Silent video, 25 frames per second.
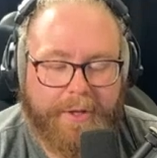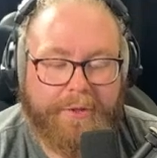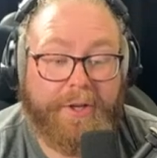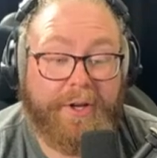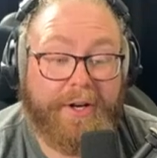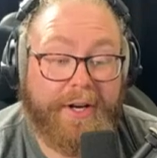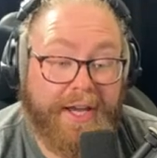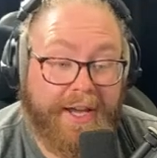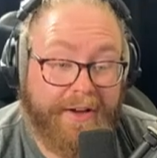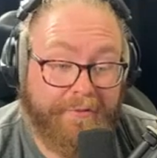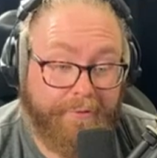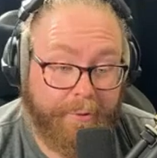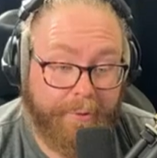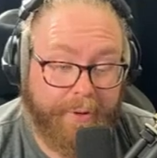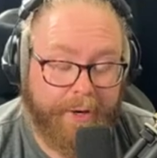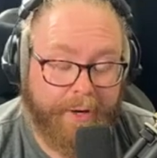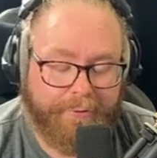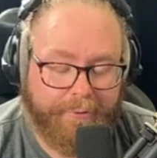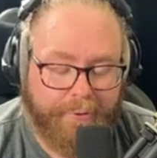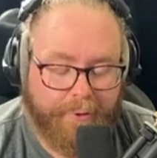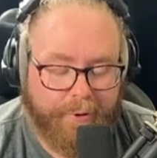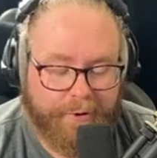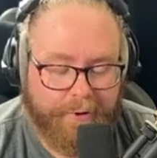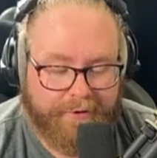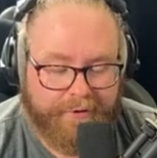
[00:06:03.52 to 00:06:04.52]
Not everywhere,
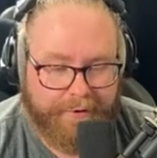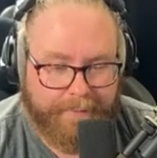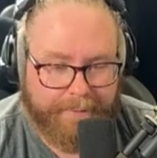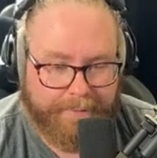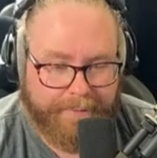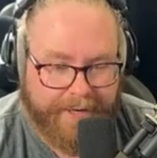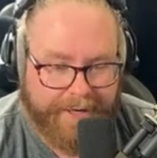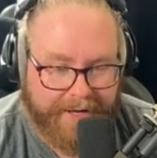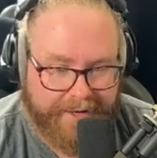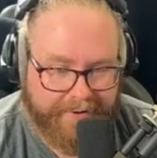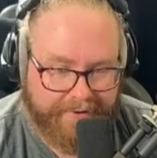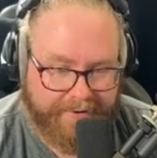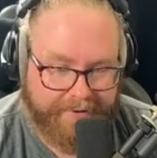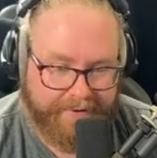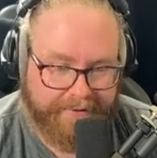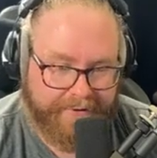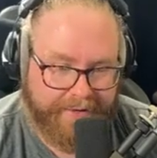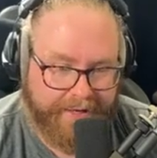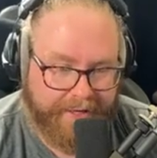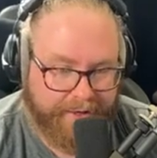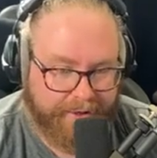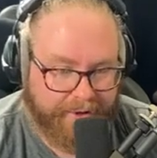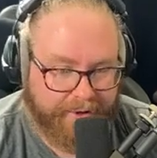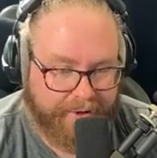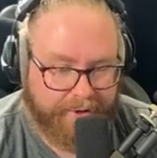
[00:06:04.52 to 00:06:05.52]
of course. There's places
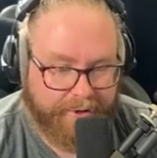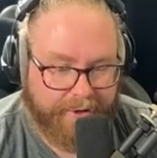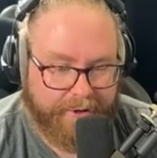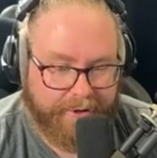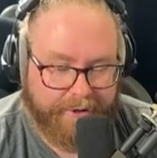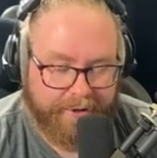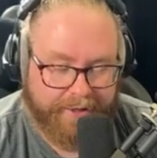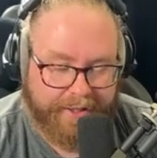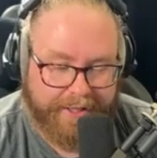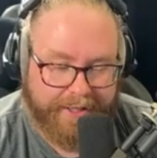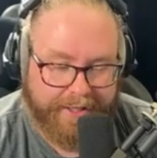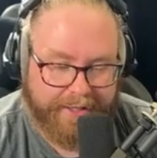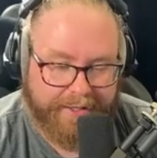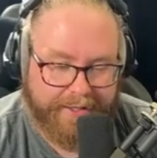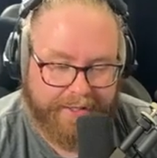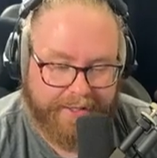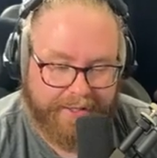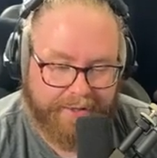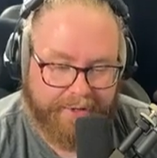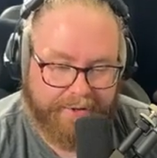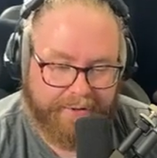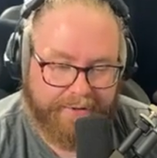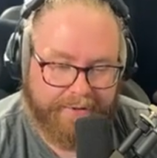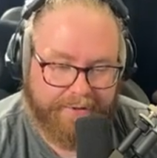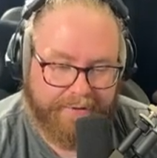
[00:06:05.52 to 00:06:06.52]
that are like that
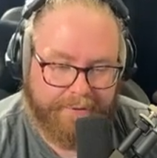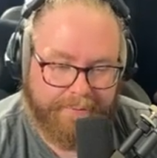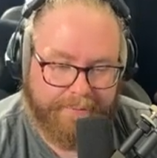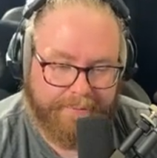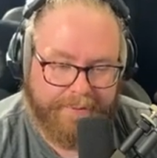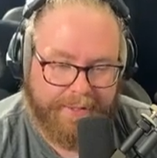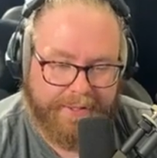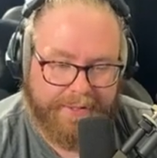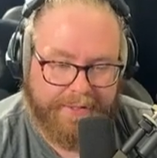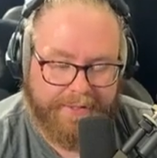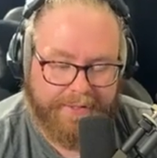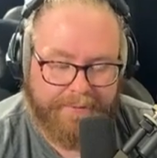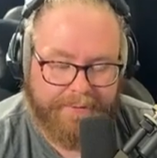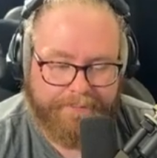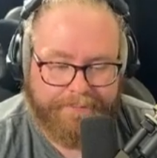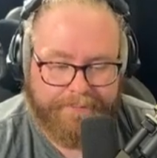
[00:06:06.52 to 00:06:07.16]
also, but